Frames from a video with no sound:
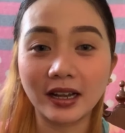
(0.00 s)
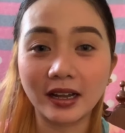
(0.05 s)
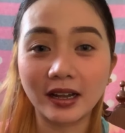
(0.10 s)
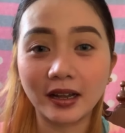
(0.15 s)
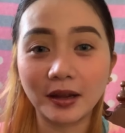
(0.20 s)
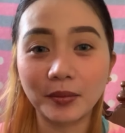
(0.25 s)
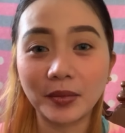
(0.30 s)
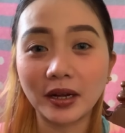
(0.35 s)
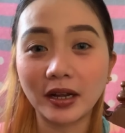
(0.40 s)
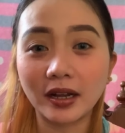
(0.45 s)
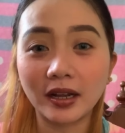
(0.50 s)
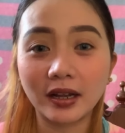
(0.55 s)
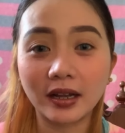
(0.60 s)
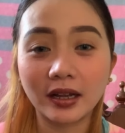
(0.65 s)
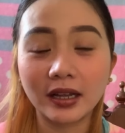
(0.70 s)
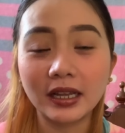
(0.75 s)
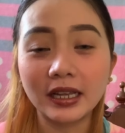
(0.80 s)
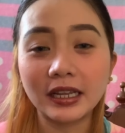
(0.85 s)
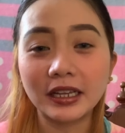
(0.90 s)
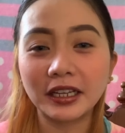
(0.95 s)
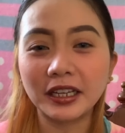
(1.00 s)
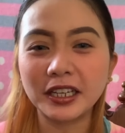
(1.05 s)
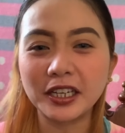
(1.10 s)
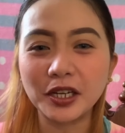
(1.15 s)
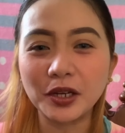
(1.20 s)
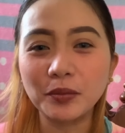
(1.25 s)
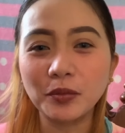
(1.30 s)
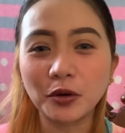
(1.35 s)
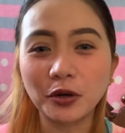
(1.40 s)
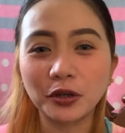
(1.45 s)
mga
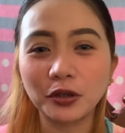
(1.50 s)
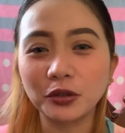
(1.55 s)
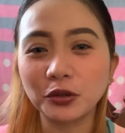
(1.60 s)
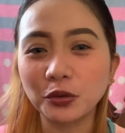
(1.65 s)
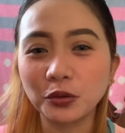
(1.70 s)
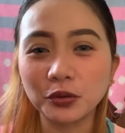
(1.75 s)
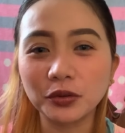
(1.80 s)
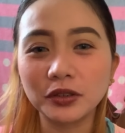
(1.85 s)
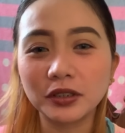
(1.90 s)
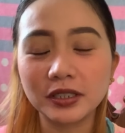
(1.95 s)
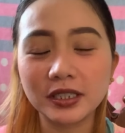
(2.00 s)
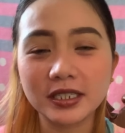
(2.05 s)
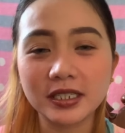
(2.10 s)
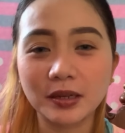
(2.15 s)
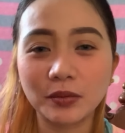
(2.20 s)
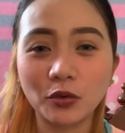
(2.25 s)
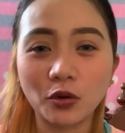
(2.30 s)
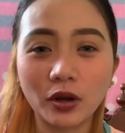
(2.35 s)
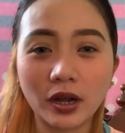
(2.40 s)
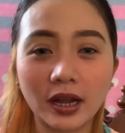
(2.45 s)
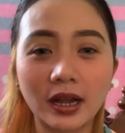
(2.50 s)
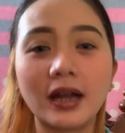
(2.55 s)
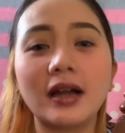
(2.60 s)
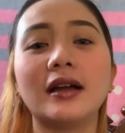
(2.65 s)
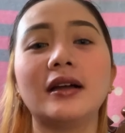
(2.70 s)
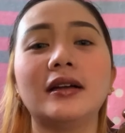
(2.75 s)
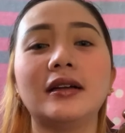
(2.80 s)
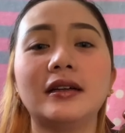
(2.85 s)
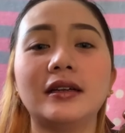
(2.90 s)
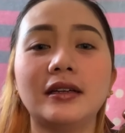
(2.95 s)
cream or toner sa mukha.
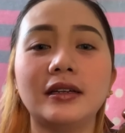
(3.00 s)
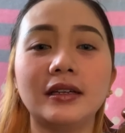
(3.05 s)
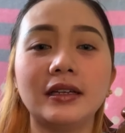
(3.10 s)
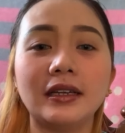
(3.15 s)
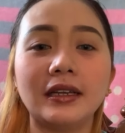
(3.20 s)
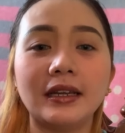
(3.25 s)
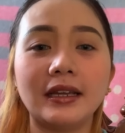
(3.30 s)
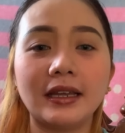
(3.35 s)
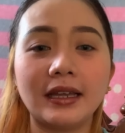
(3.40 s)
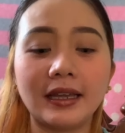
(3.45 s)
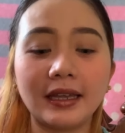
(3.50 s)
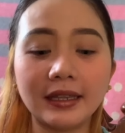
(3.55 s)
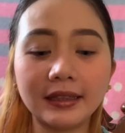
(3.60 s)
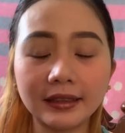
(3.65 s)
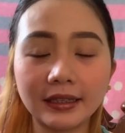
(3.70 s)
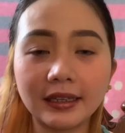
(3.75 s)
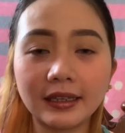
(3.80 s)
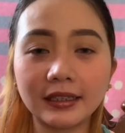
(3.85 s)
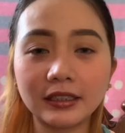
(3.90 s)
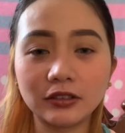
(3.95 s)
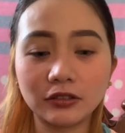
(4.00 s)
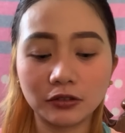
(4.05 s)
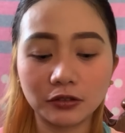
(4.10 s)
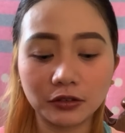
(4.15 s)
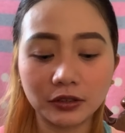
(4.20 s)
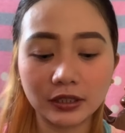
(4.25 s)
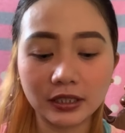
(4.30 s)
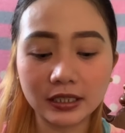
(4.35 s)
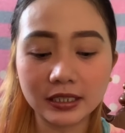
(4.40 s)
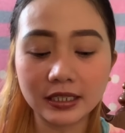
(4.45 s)
And then,
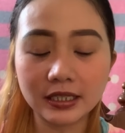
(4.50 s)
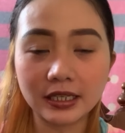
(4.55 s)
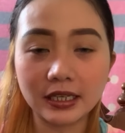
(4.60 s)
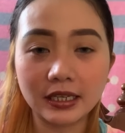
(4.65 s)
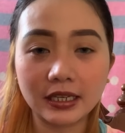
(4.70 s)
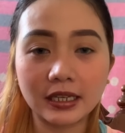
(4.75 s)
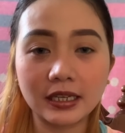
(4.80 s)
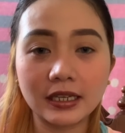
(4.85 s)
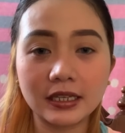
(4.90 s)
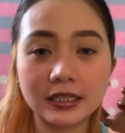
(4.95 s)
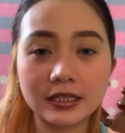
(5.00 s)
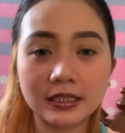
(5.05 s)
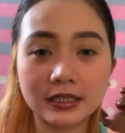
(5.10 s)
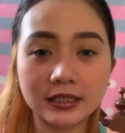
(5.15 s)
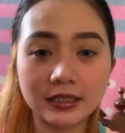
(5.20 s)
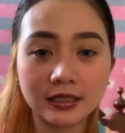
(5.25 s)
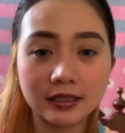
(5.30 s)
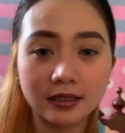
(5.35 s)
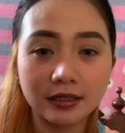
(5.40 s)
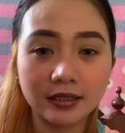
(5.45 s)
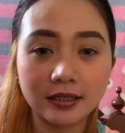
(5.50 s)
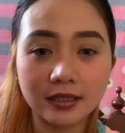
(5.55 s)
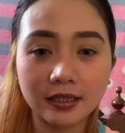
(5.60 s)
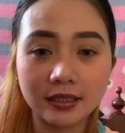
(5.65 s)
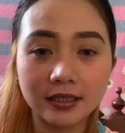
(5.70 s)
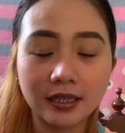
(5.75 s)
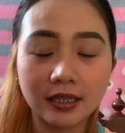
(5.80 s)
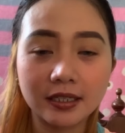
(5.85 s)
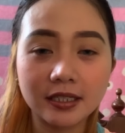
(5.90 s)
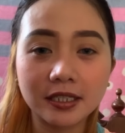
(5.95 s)
sunod na si
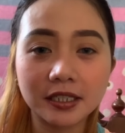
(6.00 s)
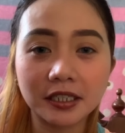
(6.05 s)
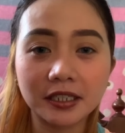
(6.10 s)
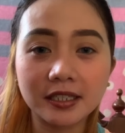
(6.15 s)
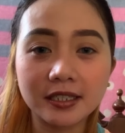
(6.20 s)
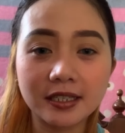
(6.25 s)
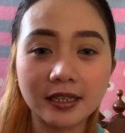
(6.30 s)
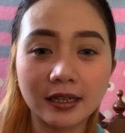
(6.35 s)
sunscreen,